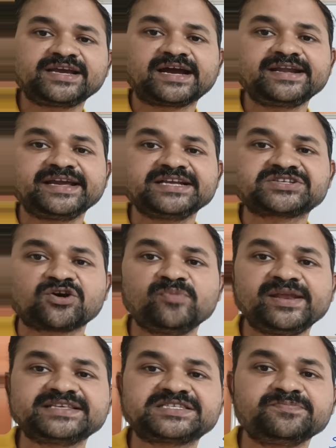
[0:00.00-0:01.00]
contains how
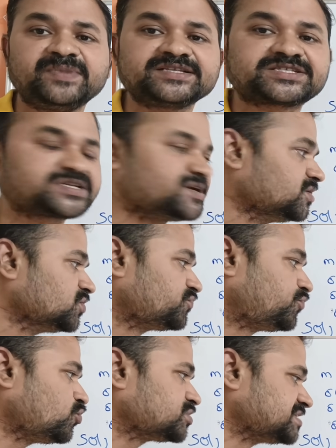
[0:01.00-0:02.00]
many symbols?
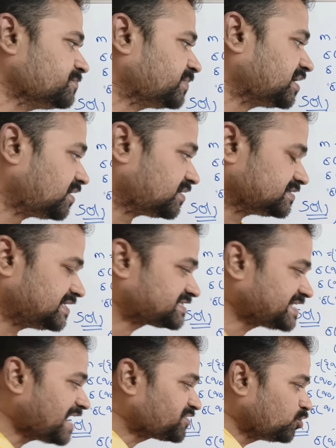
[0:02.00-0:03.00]
Four symbols. Uh, the
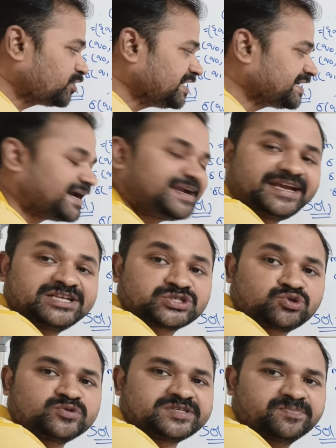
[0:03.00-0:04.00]
stack totally contains
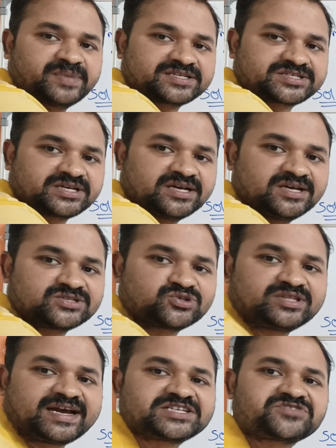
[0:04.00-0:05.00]
two symbols.
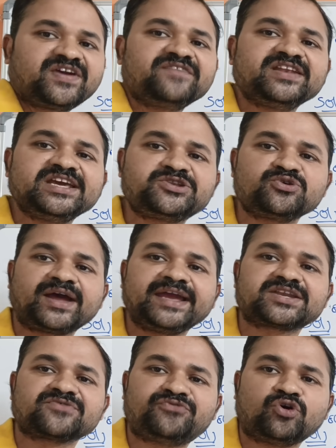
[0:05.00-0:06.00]
So that's why we need to
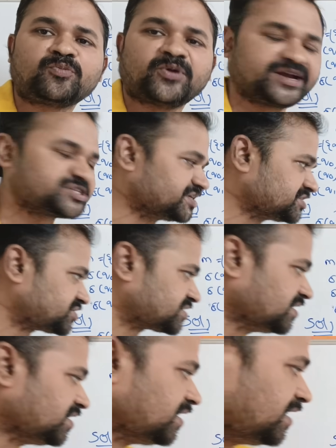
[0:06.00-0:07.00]
write four
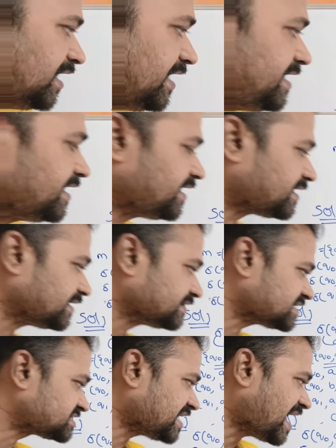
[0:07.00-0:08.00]
productions. Here
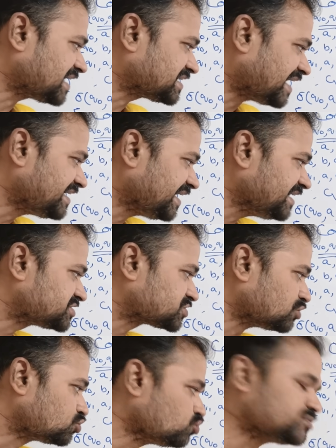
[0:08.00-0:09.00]
the stack
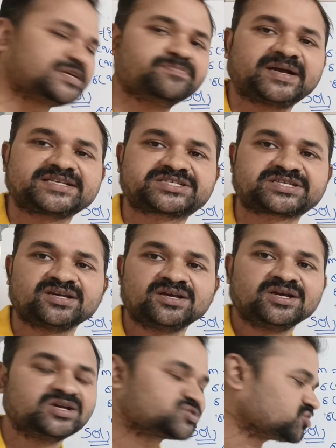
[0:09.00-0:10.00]
contains two symbols.
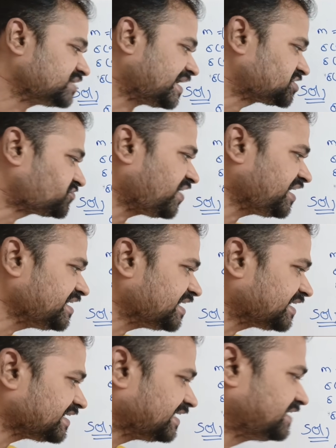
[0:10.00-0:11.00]
So that's why
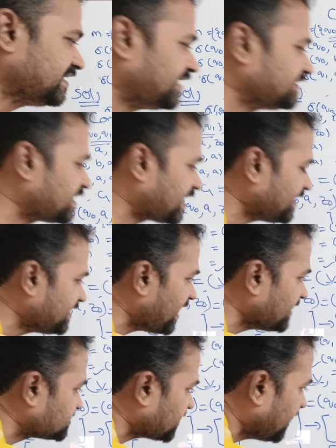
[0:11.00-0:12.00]
here in, at the right
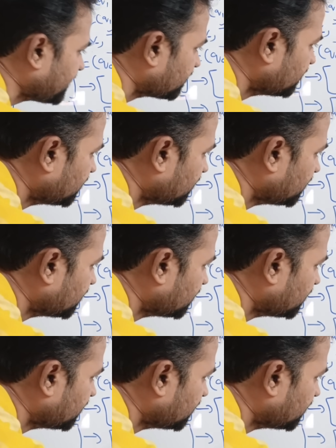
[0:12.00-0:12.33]
hand side